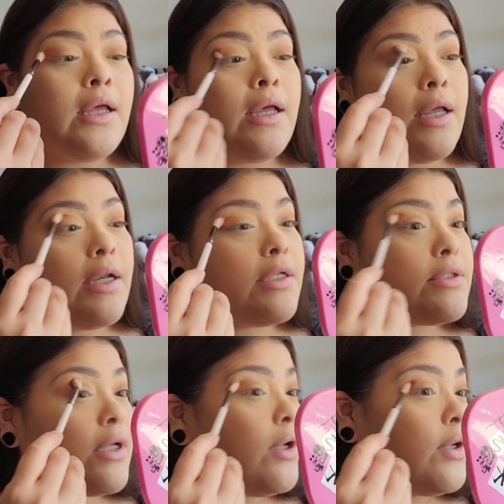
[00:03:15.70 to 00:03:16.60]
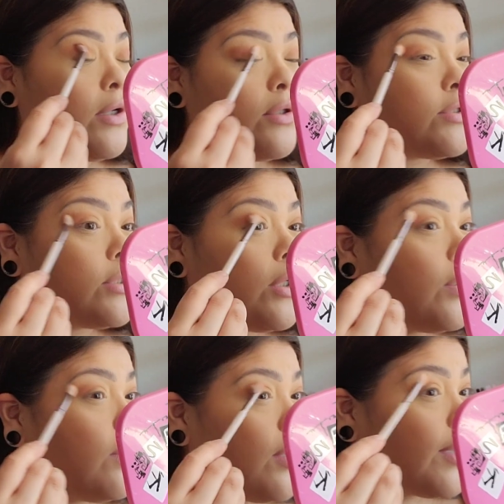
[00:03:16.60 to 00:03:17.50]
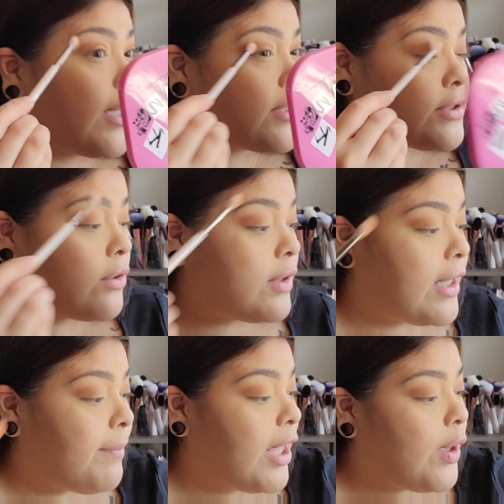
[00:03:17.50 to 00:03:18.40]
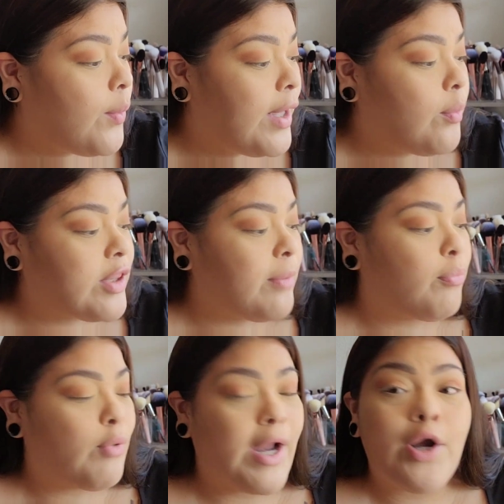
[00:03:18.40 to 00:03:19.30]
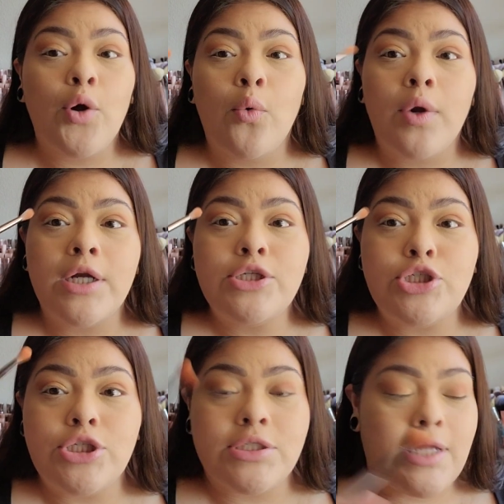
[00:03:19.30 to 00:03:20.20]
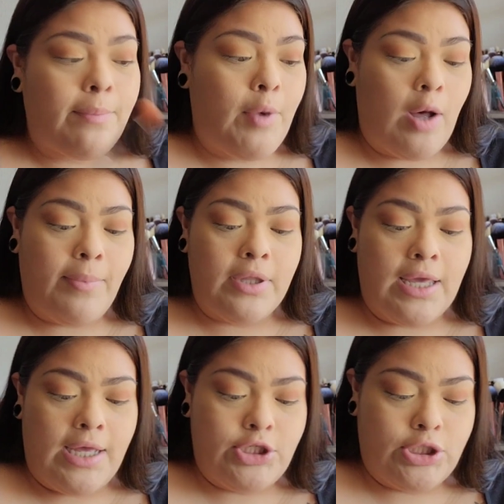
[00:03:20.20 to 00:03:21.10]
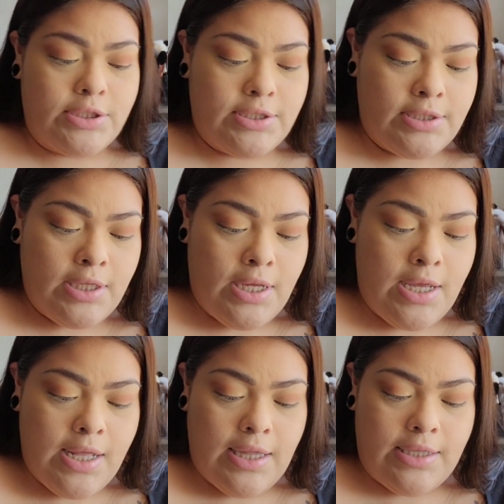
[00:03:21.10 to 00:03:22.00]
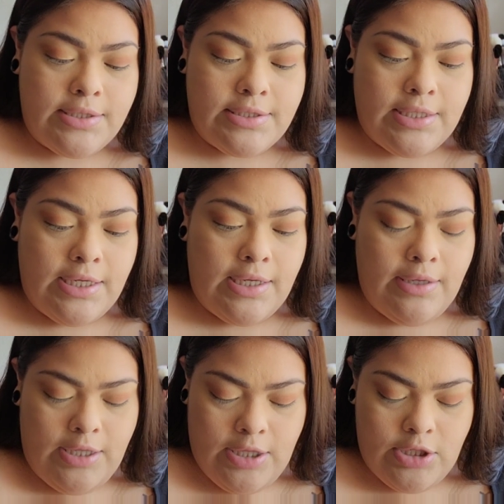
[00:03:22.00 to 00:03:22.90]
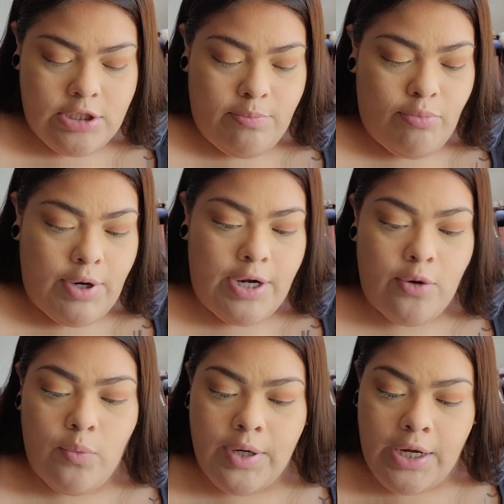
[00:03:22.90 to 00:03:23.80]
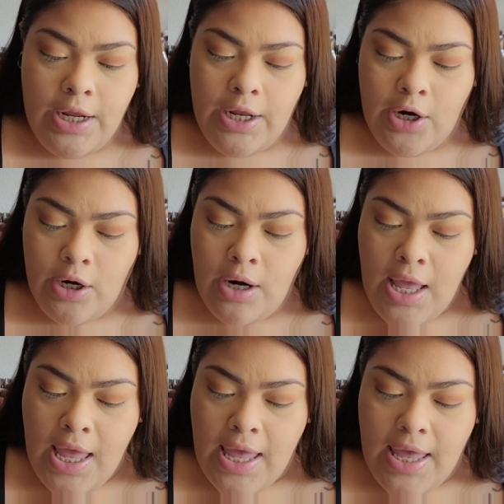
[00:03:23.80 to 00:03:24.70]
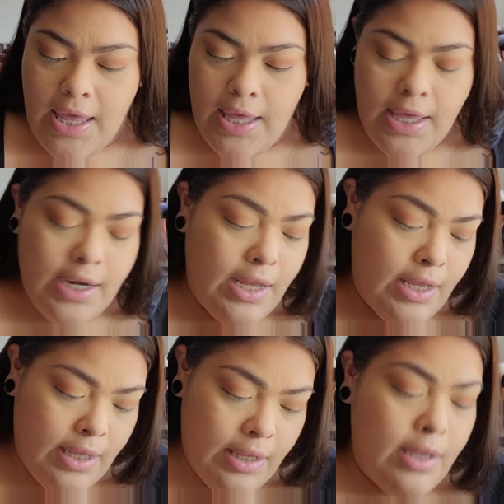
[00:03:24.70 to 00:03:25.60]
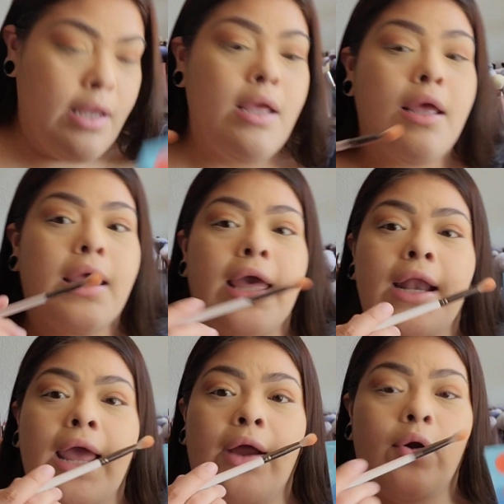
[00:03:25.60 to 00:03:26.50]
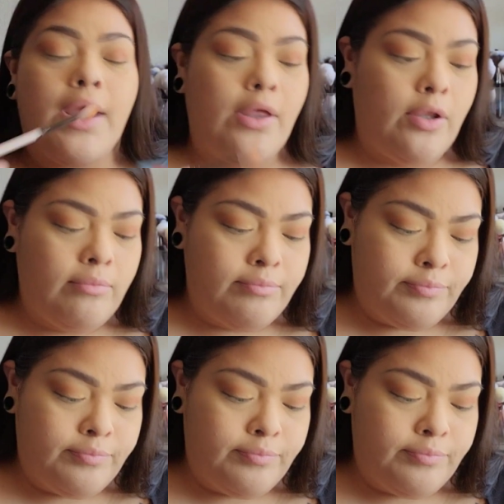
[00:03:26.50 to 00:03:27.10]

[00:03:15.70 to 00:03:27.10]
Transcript: And it's also okay, so let me go in with a brighter orange to just like pop on the edges. Let's see, there's a brighter one in here, and get Ariel.